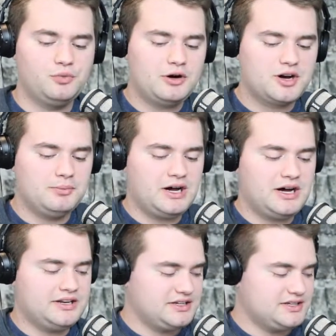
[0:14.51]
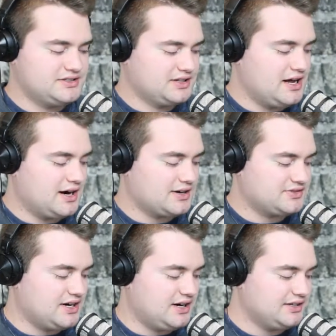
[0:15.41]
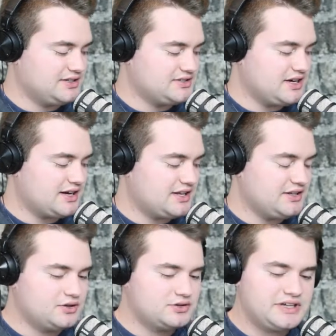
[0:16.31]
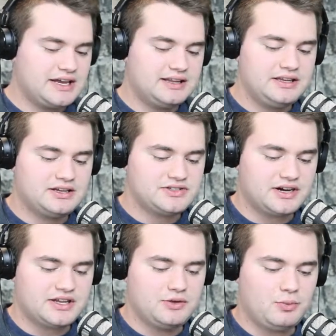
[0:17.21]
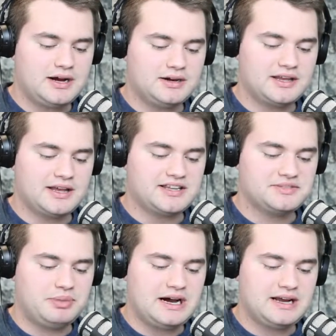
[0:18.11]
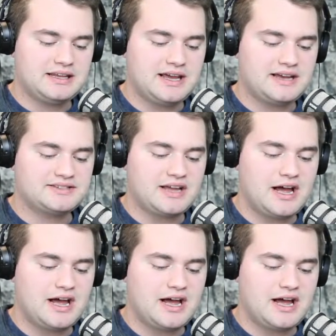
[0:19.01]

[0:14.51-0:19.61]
Welcome on in to Locked On Kentucky, your daily Kentucky Wildcats podcast.